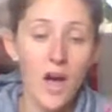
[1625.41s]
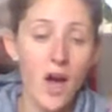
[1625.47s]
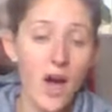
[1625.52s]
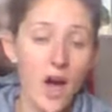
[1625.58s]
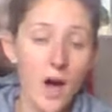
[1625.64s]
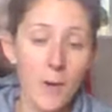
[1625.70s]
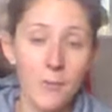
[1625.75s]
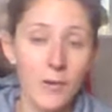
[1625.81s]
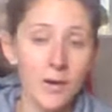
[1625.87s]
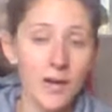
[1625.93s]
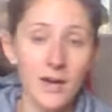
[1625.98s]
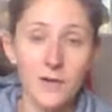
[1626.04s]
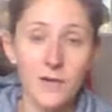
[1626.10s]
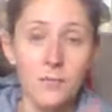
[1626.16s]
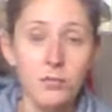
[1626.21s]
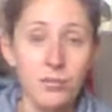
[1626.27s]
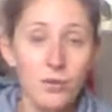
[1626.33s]

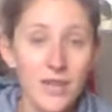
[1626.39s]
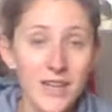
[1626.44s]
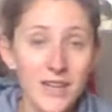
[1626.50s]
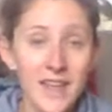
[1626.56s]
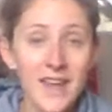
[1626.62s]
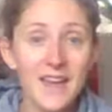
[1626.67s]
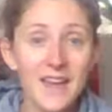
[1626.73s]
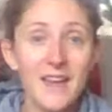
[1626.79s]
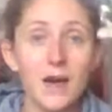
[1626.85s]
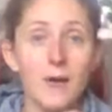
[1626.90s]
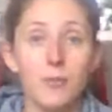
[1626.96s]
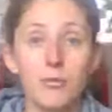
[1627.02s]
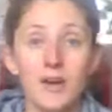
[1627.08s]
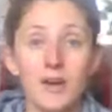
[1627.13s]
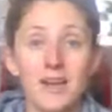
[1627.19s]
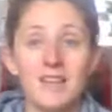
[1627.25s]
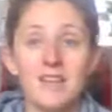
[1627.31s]
kind of breathing and
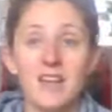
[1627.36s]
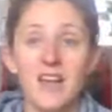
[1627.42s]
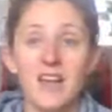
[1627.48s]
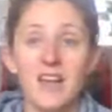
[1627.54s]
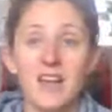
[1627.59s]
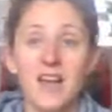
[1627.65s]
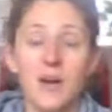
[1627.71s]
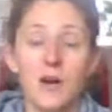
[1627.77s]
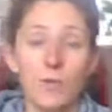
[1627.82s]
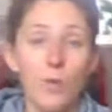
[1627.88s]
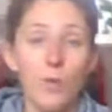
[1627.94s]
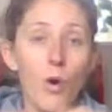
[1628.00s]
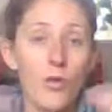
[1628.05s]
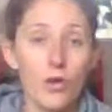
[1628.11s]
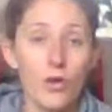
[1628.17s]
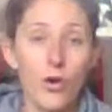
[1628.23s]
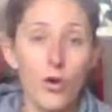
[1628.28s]
bracing and
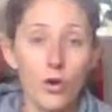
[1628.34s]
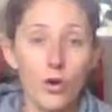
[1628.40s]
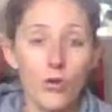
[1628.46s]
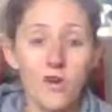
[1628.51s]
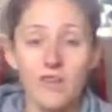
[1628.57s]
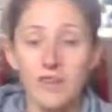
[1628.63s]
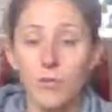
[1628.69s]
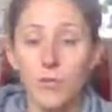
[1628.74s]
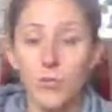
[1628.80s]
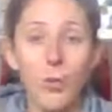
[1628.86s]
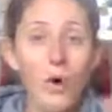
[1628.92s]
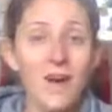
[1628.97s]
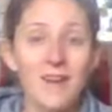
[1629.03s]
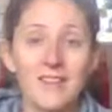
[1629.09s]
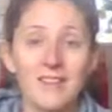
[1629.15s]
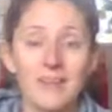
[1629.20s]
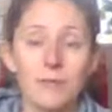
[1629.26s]
what the core is and
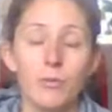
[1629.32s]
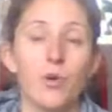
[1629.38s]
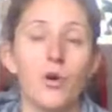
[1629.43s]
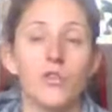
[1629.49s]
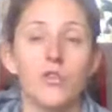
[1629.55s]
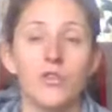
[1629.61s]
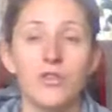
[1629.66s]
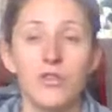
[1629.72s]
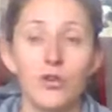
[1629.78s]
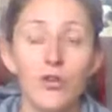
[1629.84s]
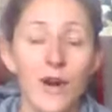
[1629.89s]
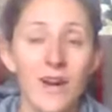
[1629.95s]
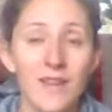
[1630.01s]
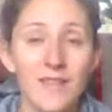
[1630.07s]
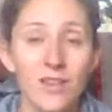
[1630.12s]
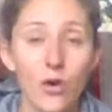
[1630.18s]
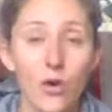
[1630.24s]
why it's important to
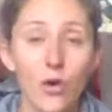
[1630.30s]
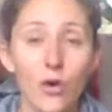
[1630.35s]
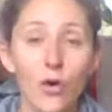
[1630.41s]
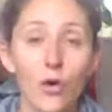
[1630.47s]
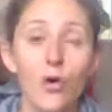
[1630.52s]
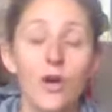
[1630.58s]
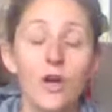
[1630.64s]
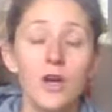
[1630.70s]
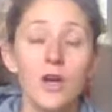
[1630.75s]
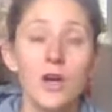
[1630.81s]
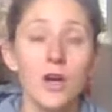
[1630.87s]
train the core.